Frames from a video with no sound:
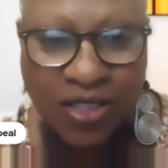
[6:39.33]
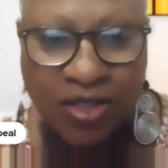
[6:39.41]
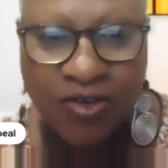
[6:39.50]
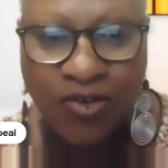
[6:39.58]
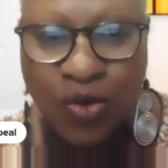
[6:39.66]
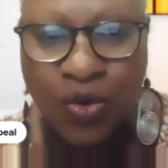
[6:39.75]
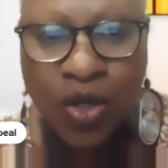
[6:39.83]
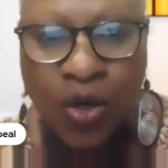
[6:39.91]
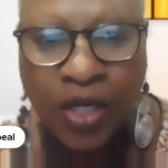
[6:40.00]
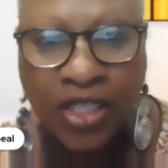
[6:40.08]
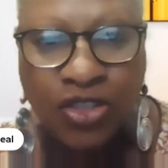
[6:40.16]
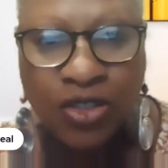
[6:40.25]
So if you know
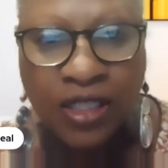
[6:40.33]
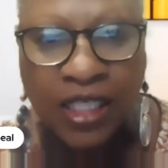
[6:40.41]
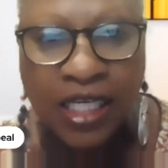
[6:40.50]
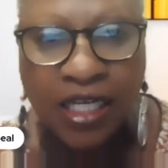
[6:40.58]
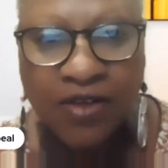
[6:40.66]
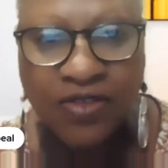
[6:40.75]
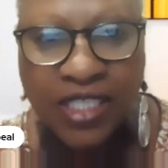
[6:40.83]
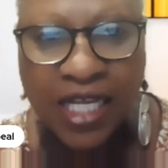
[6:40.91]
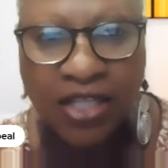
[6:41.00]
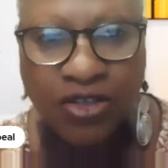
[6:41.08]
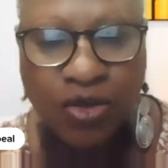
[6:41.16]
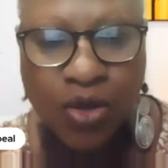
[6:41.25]
that you're thinking of
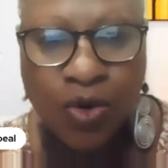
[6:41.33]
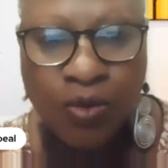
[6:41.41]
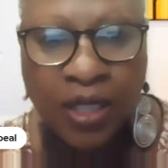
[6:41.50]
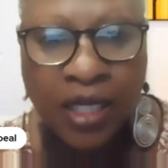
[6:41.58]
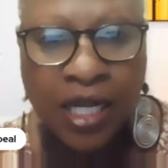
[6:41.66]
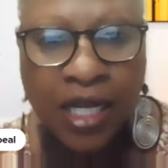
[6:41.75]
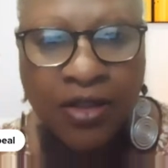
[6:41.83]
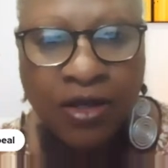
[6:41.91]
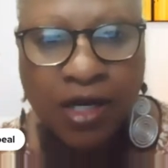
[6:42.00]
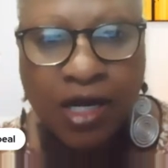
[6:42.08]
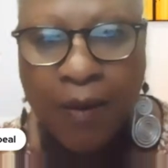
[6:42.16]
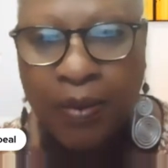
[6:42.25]
selling your home in another
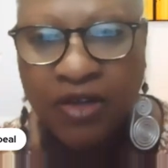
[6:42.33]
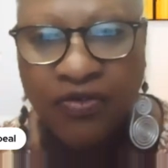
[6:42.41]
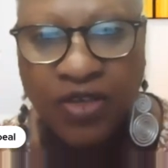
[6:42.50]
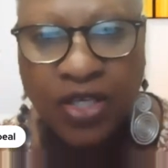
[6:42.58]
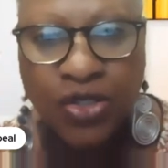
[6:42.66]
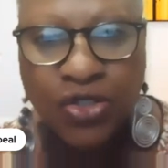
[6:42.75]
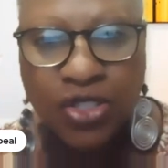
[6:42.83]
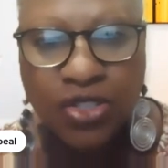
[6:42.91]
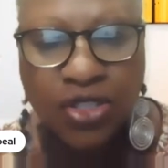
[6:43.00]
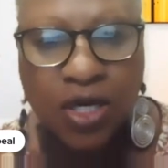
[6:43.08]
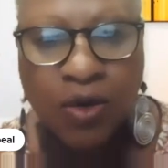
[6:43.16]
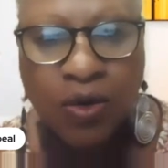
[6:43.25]
couple of years or
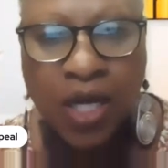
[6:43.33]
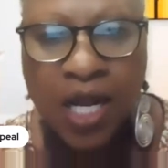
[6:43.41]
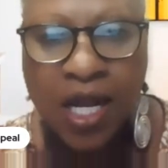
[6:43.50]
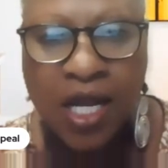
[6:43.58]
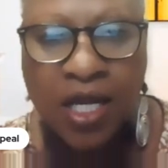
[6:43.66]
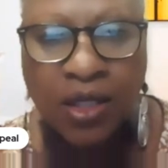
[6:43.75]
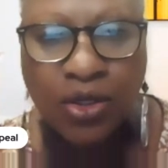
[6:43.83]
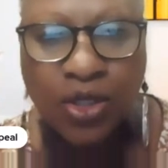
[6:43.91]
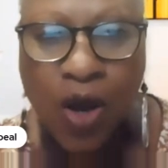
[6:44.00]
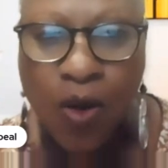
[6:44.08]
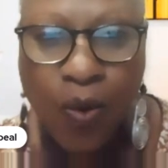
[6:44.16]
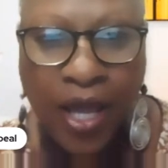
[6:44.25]
so,
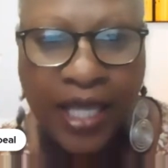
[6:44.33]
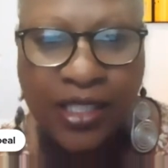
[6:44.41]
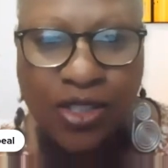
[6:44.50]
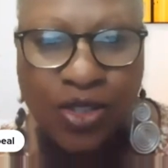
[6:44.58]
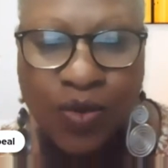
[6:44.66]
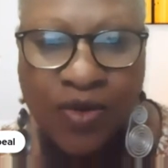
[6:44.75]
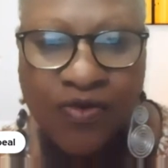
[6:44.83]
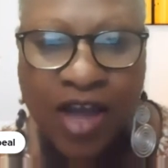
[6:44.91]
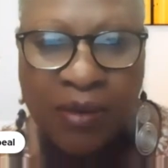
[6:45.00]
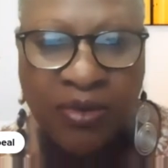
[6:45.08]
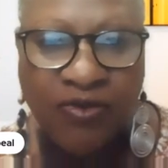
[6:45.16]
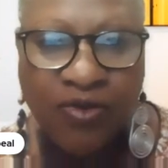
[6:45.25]
don't wait to do it
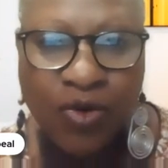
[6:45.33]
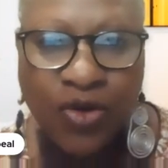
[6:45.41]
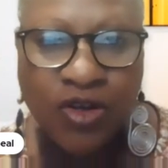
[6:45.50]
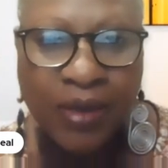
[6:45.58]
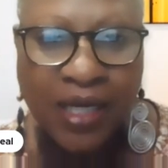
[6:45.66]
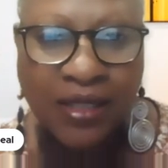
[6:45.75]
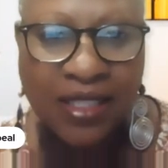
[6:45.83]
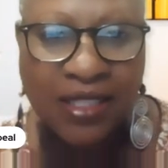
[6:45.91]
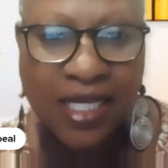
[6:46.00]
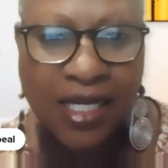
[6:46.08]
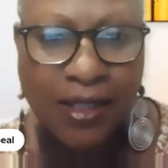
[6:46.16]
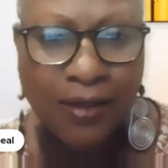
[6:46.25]
right before you're about to
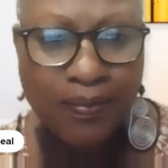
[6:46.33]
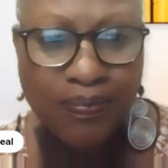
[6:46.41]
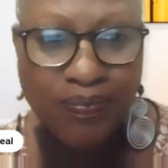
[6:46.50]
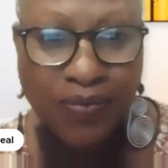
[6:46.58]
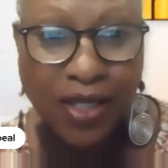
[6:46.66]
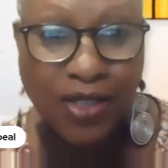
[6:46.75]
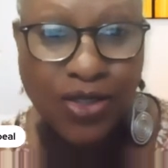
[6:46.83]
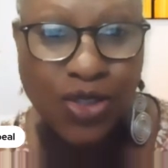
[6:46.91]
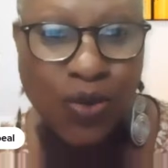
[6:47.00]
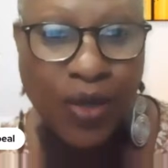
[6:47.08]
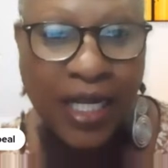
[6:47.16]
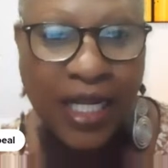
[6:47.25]
sell.
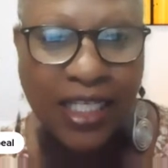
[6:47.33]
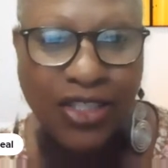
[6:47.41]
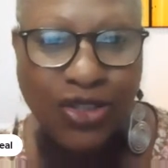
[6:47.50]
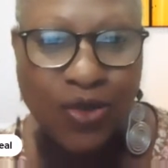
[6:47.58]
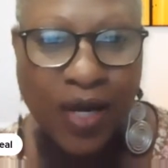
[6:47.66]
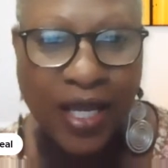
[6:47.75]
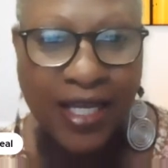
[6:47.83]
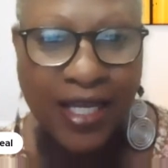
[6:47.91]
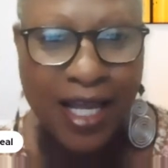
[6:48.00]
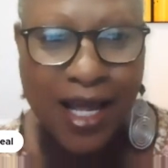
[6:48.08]
Do it and enjoy it.